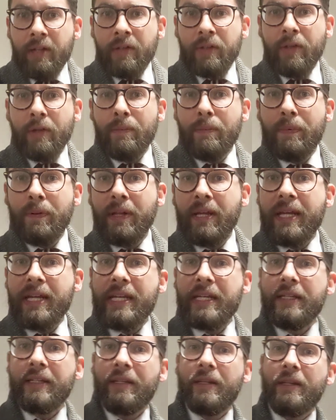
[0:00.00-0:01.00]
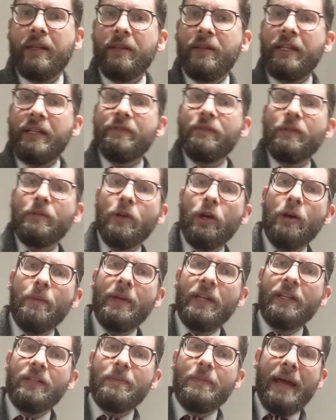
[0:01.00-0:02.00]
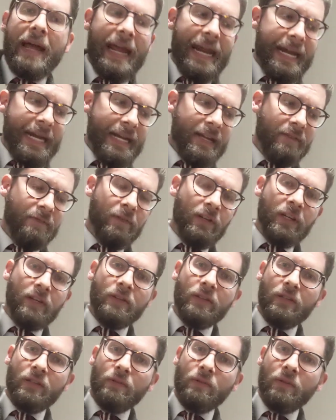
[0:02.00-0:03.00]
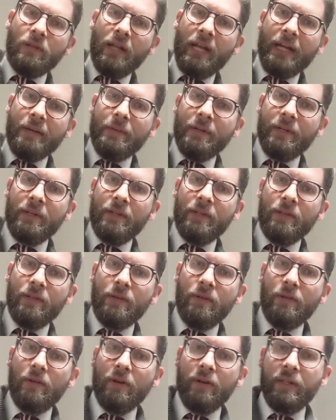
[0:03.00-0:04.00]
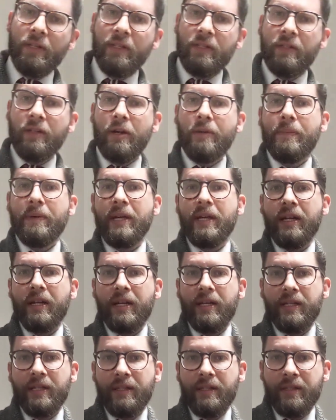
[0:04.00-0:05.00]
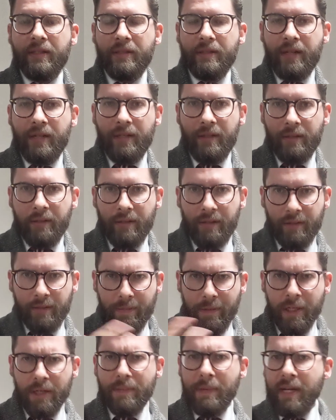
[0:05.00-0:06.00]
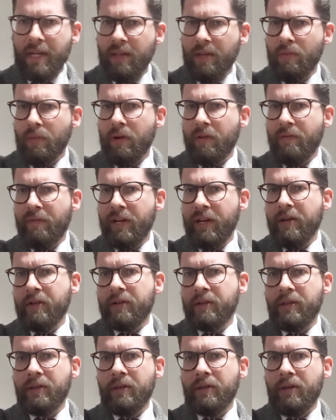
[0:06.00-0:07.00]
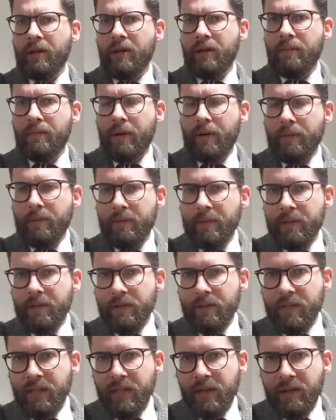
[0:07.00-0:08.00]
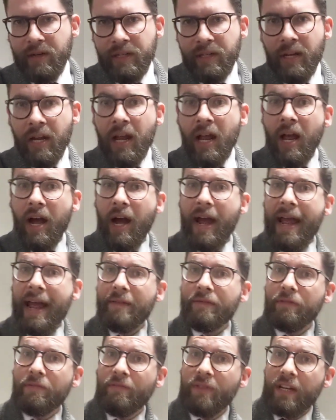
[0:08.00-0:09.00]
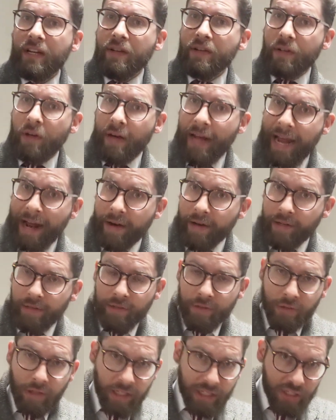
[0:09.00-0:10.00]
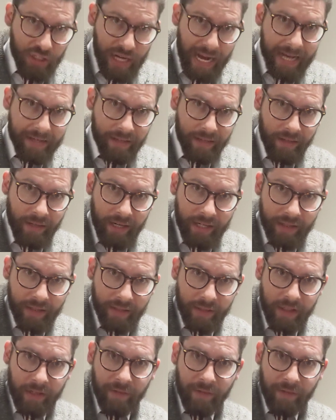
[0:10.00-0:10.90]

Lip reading: So please leave some comments about any other videos that you would like me to do on this topic. It's much bigger than one video, so I'll probably do a series. I have some videos on how to construct jazz lines.